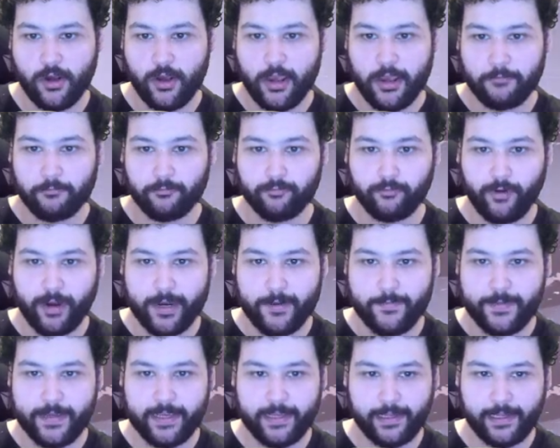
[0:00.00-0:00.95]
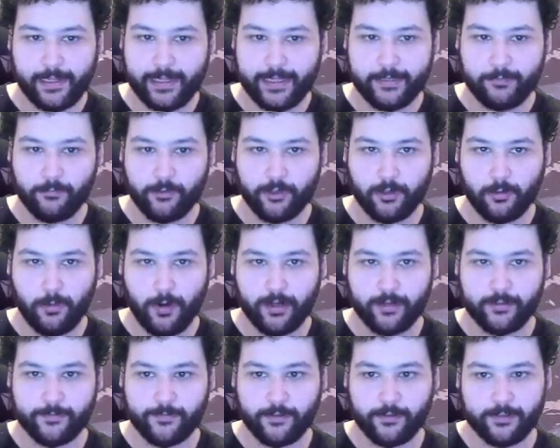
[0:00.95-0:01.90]
right behind where the
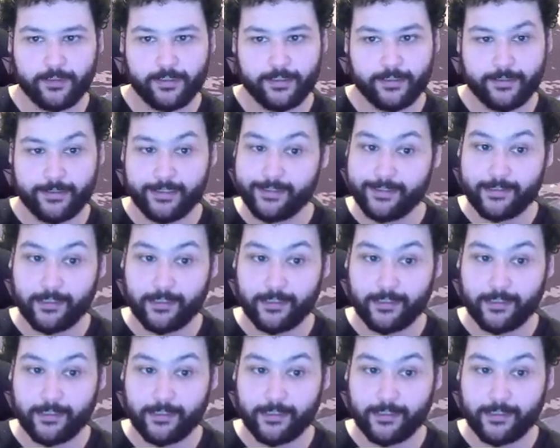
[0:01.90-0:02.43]
waterfall is. This is